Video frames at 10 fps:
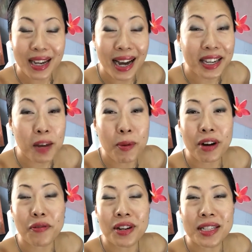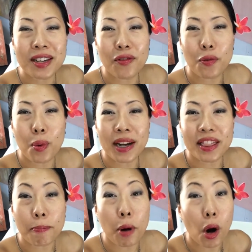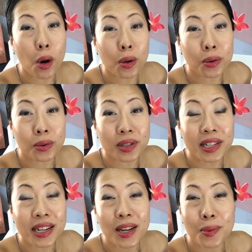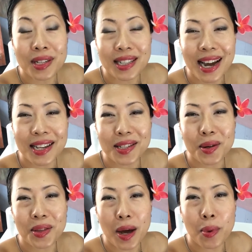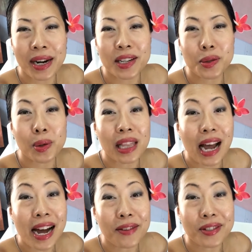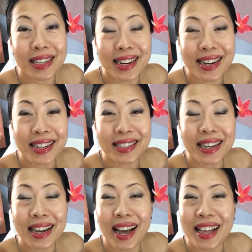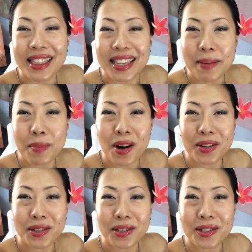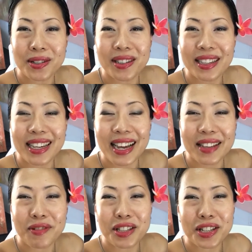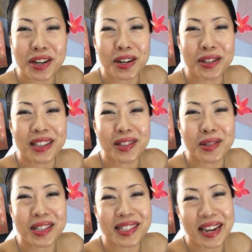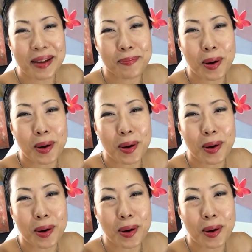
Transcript: I keep a reference of what the pose was like so that when I do live sittings, the model can return to the same